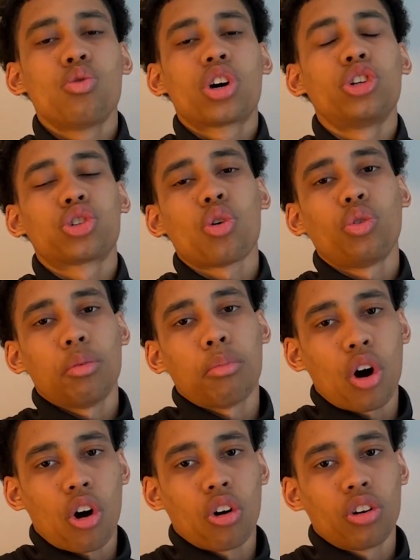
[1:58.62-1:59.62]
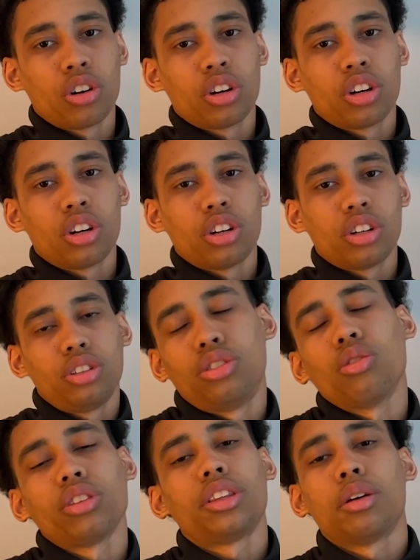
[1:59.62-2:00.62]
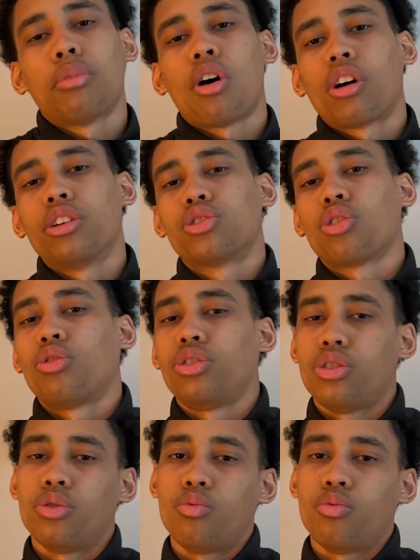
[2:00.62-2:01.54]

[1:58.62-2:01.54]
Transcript: control the ball. Don't let the ball control you.